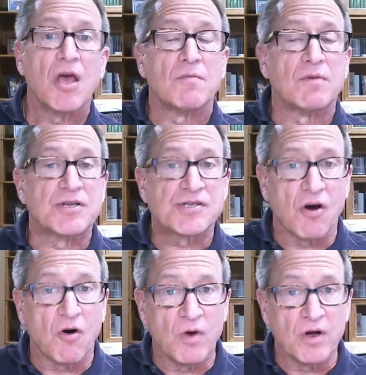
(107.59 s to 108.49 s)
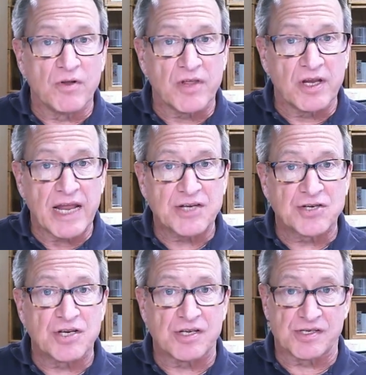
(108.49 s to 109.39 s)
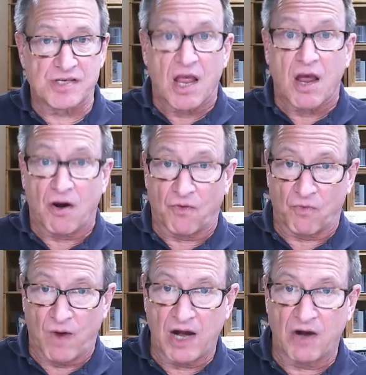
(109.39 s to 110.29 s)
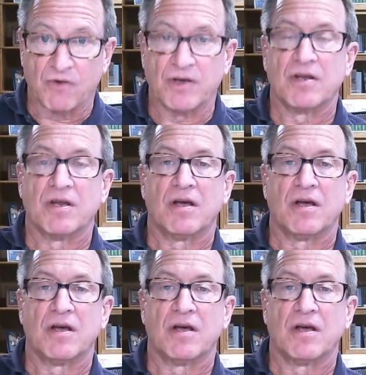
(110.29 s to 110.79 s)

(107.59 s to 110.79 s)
but so will the nations around